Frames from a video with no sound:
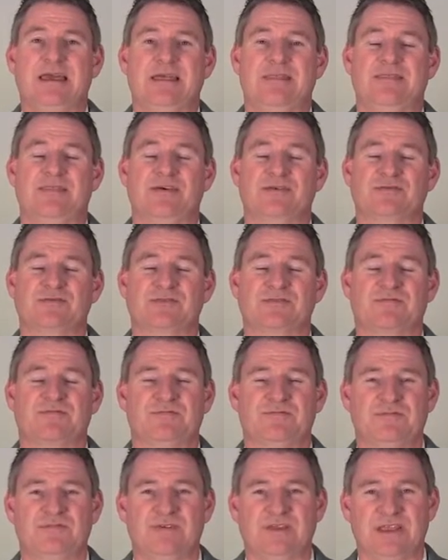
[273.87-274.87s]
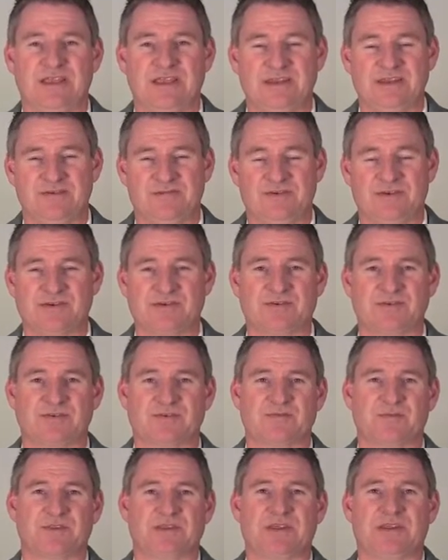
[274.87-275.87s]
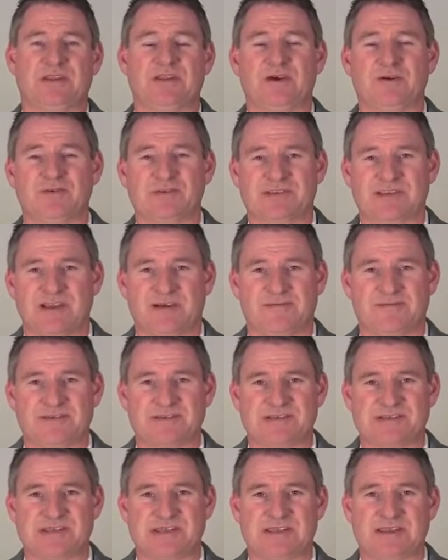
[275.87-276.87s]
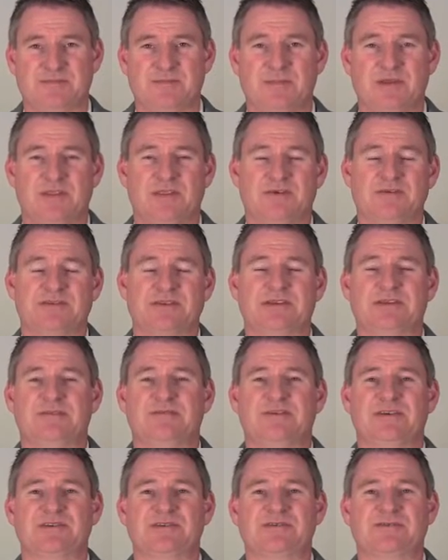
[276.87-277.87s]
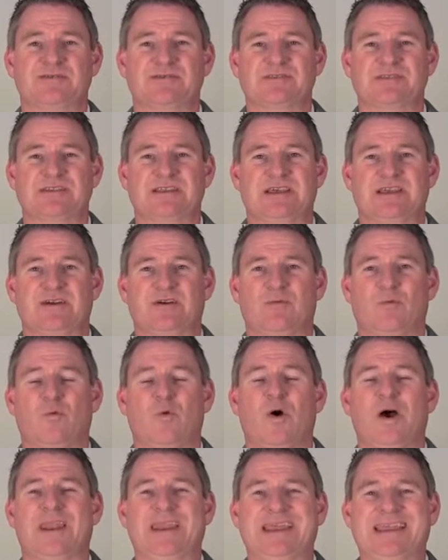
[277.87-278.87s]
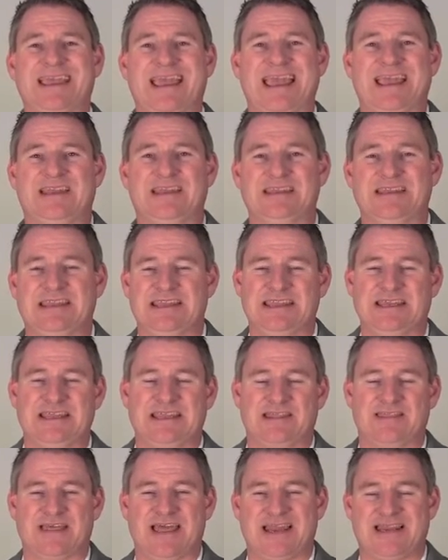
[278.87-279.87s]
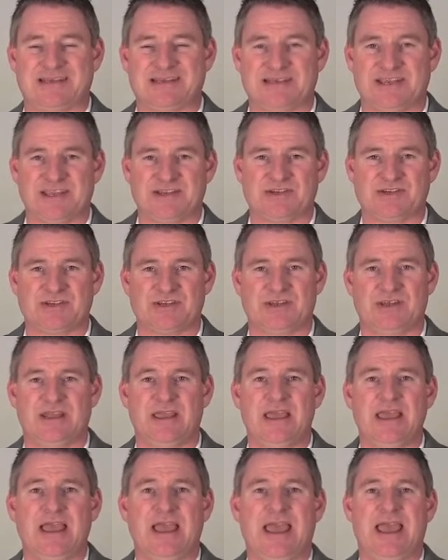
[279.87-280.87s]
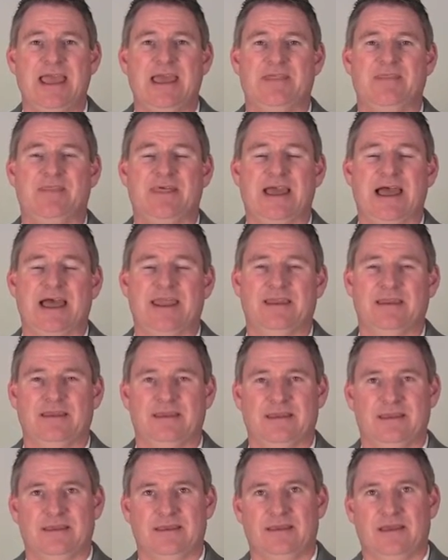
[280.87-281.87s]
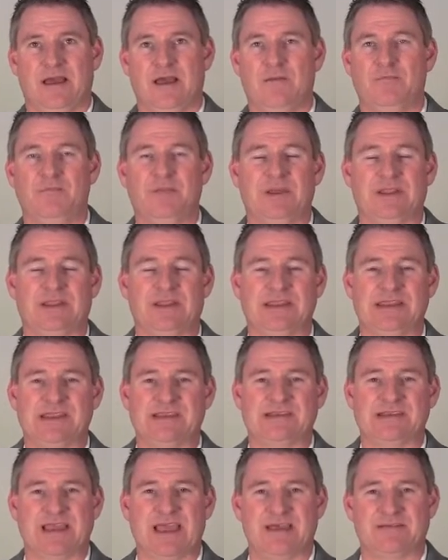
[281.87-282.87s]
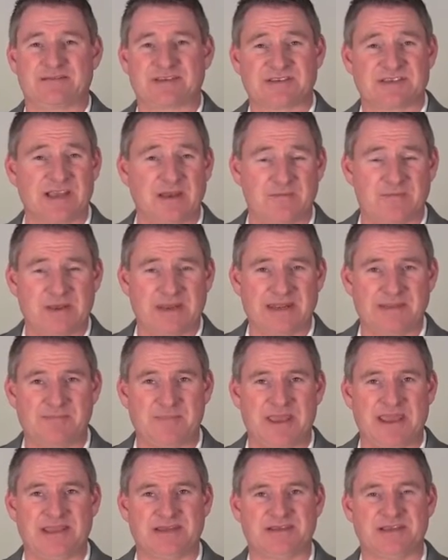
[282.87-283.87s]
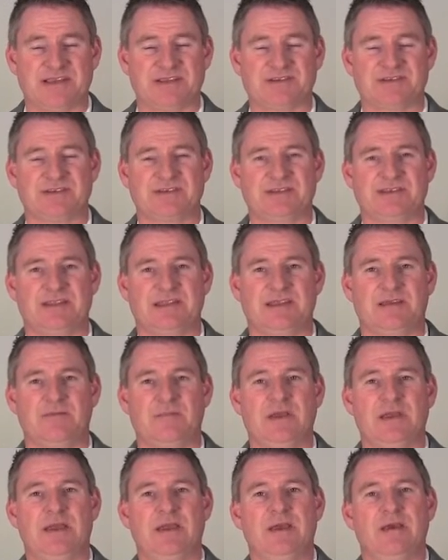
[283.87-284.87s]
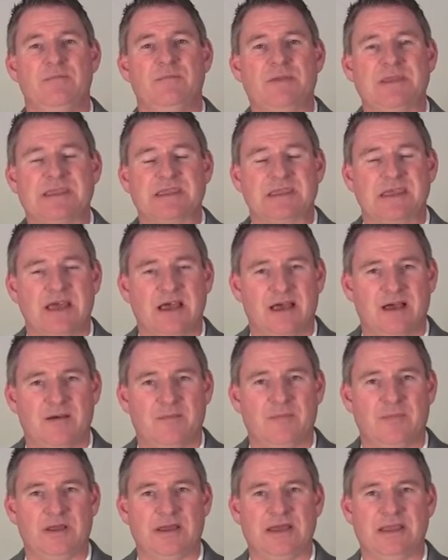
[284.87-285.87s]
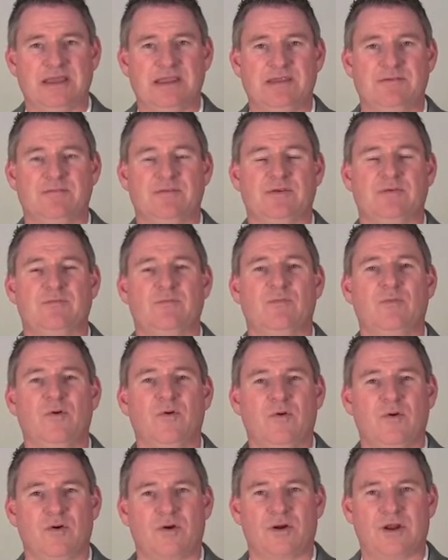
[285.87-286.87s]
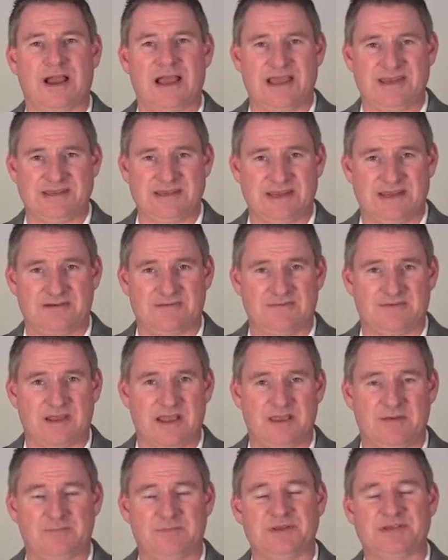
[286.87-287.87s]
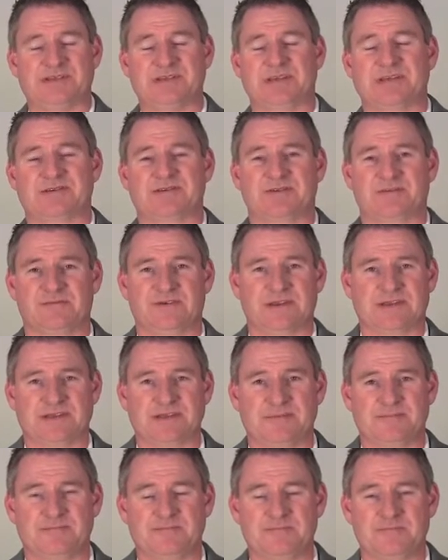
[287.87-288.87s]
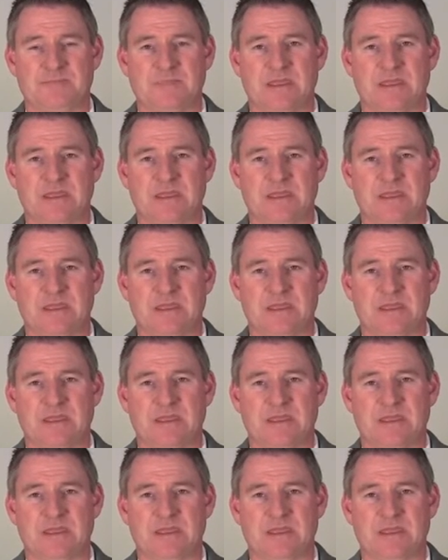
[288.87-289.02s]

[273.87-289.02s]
Those individuals with the low self-esteem, those individuals that are wanting and needing that attention and that ability to have somebody pay attention to them, become an even more identified potential victim.